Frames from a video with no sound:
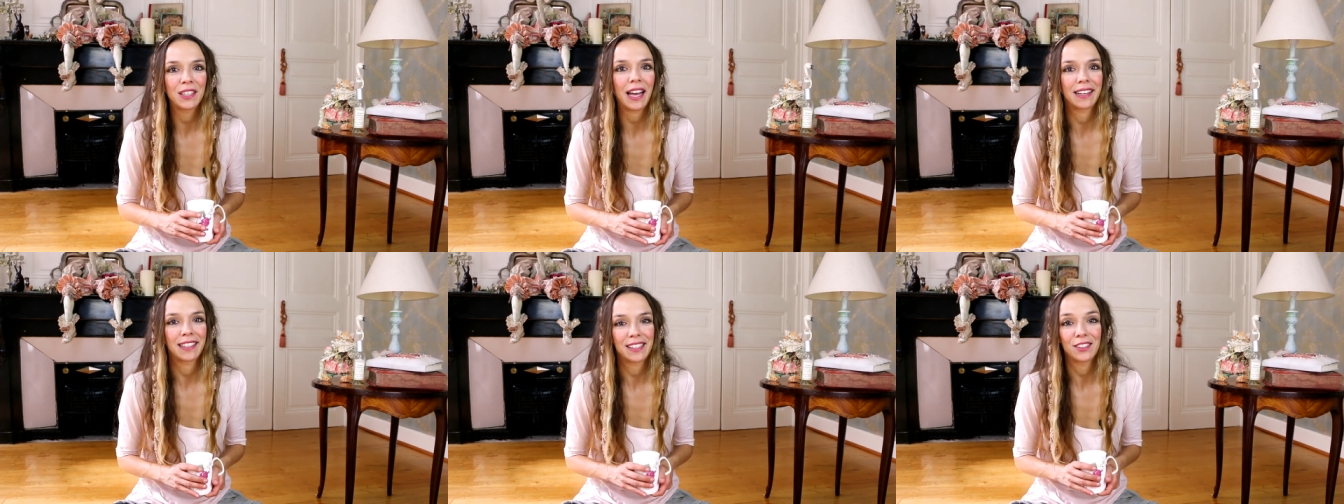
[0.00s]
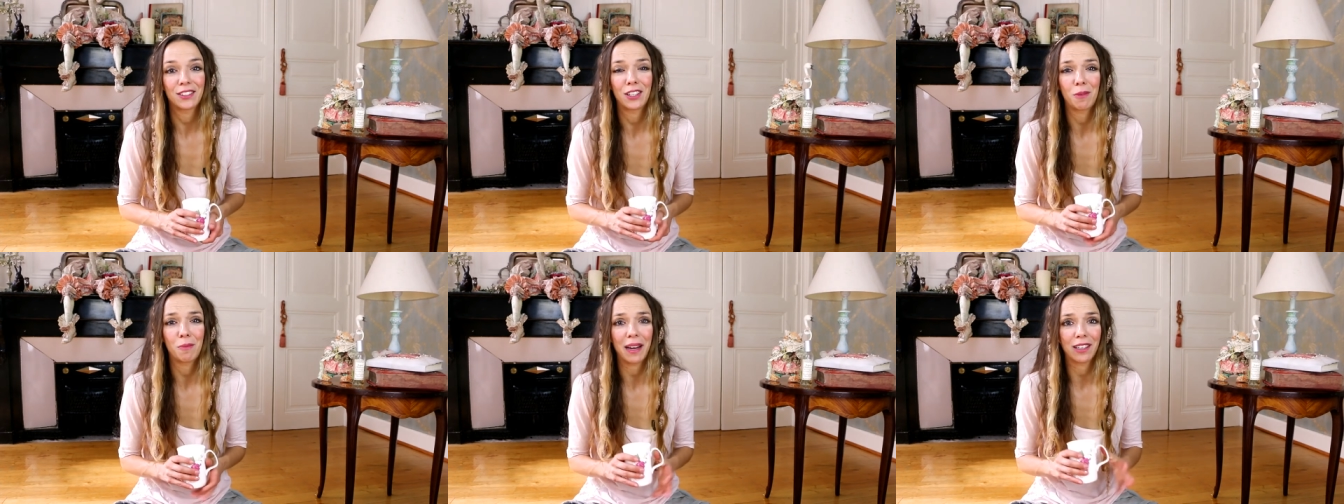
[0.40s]
I need to
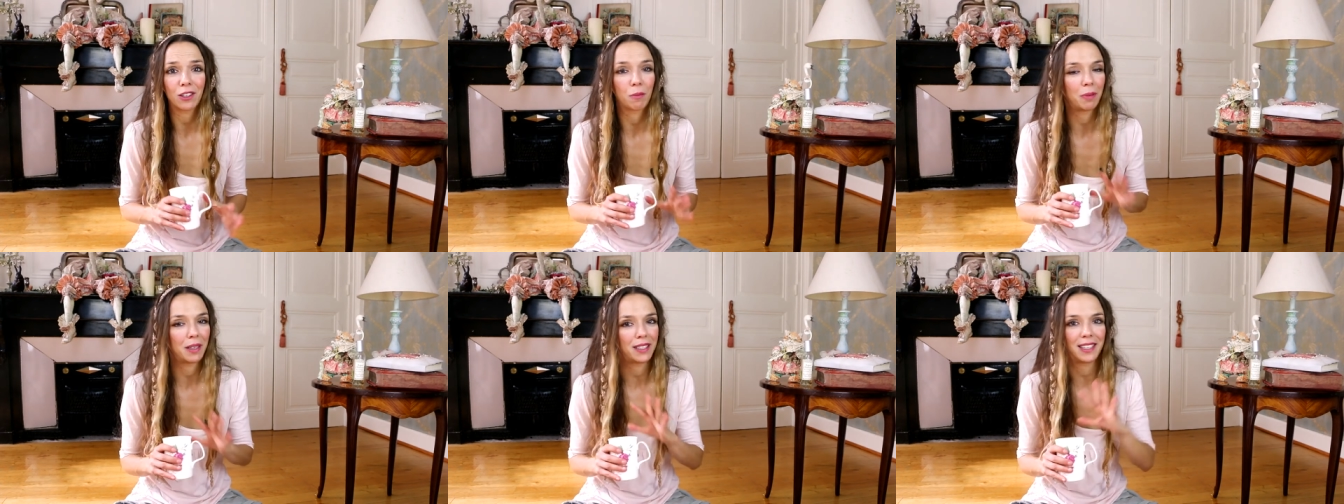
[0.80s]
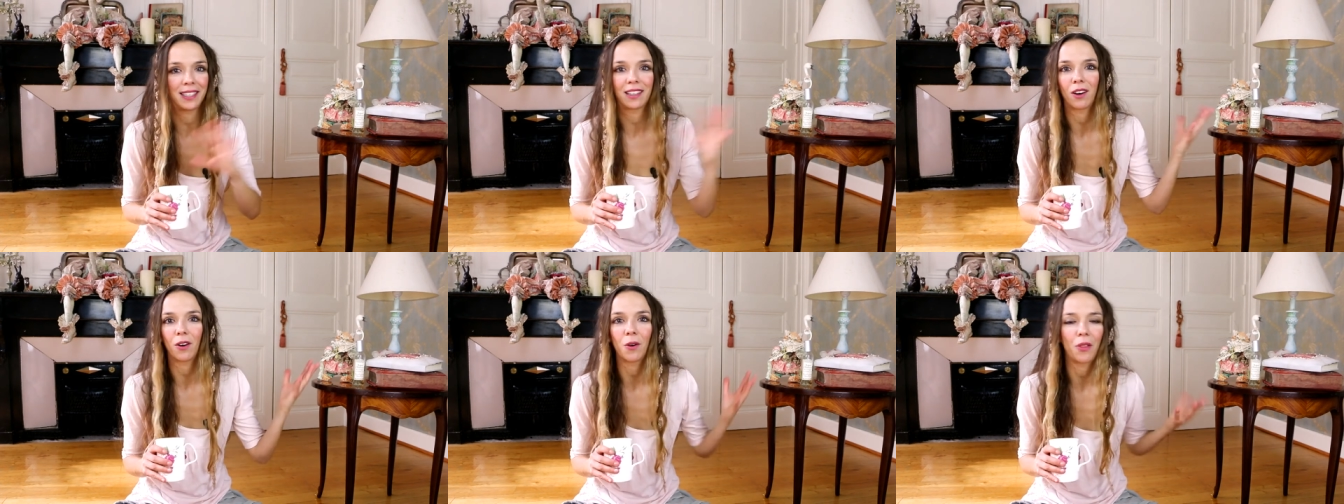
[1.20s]
go back
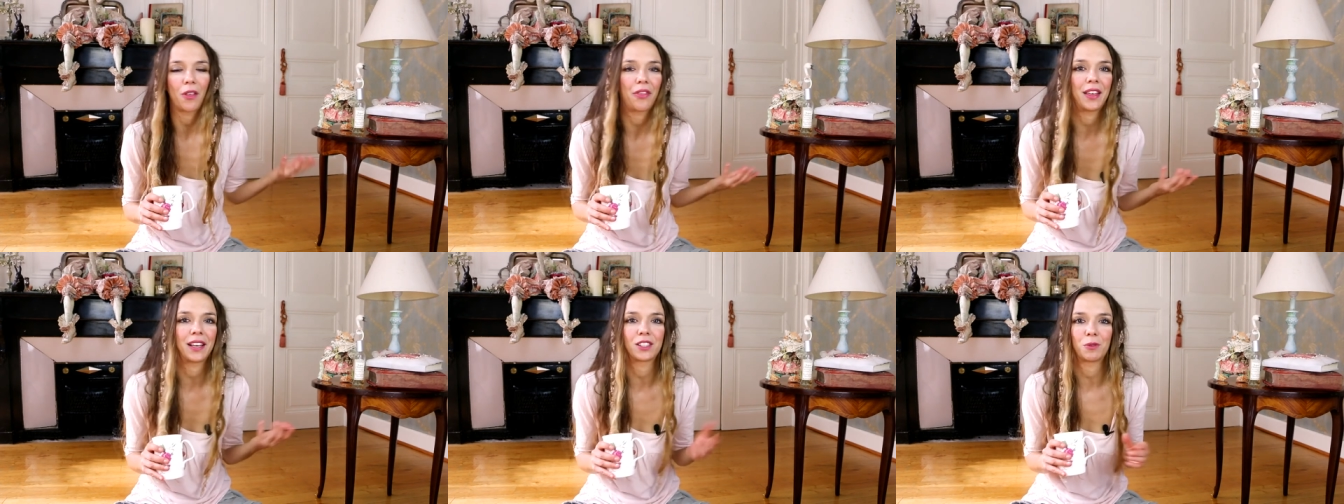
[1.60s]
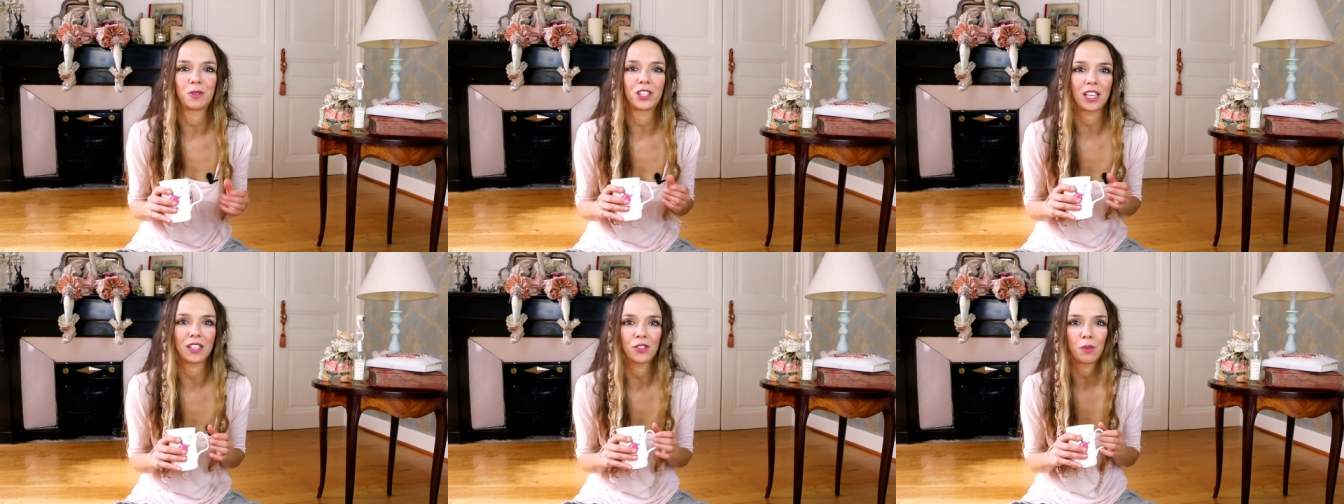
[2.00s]
completing all the things
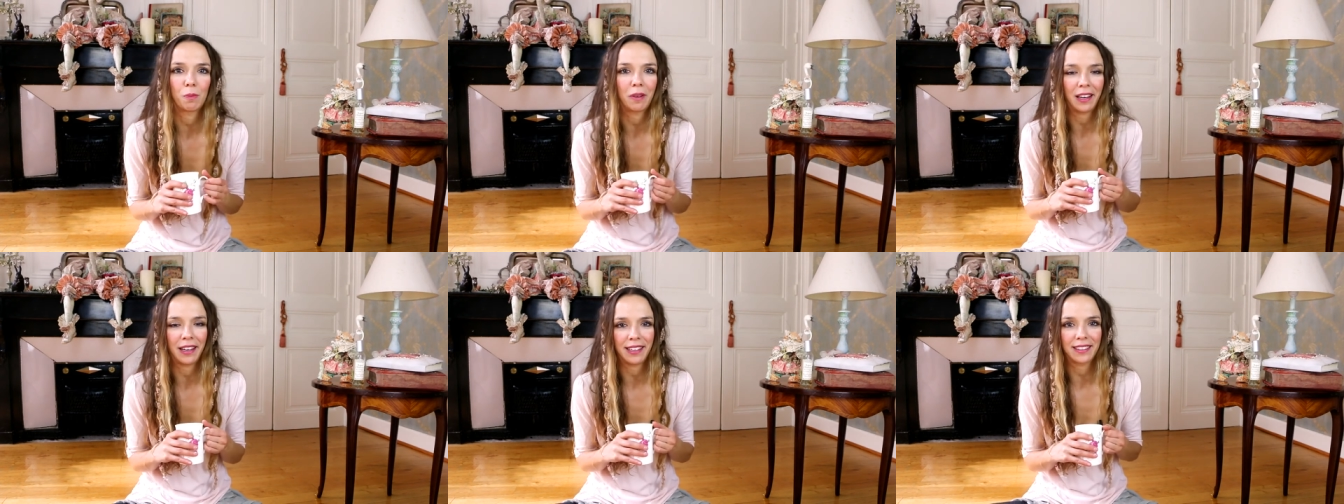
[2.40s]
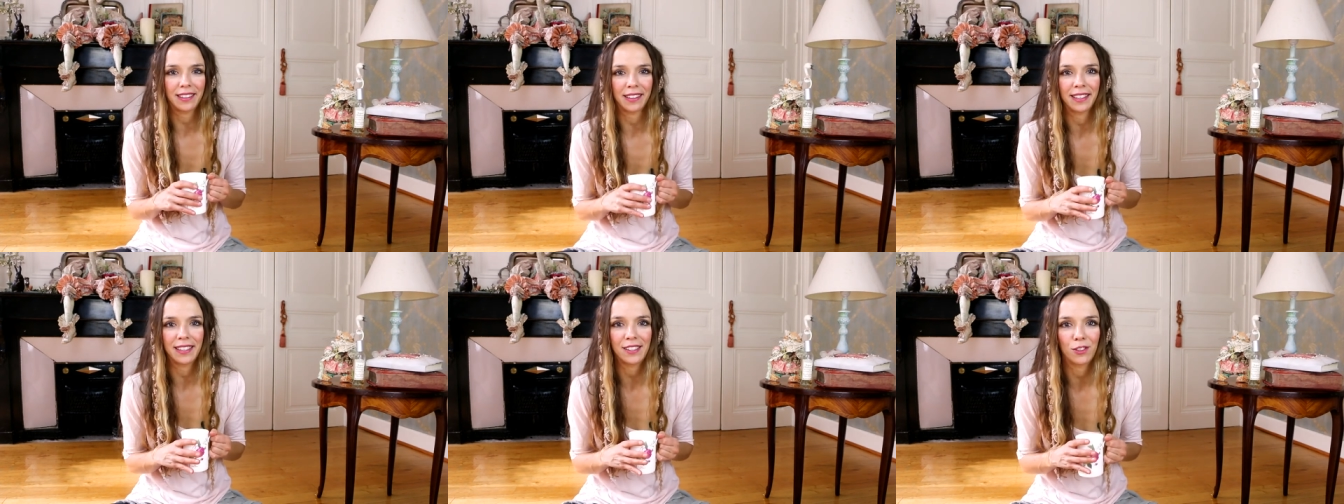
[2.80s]
which are super late
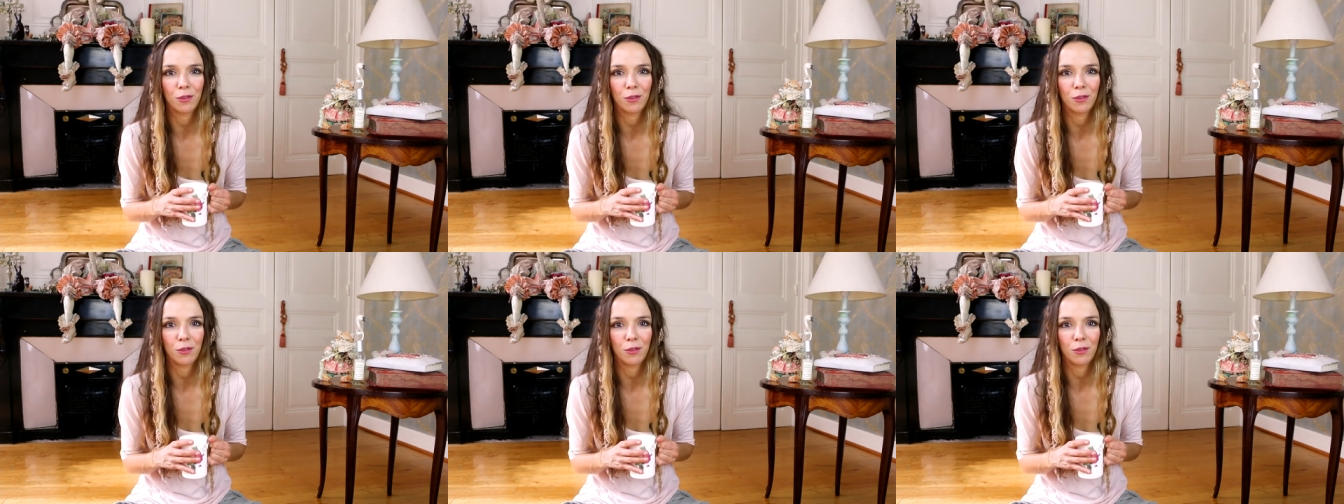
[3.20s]
and need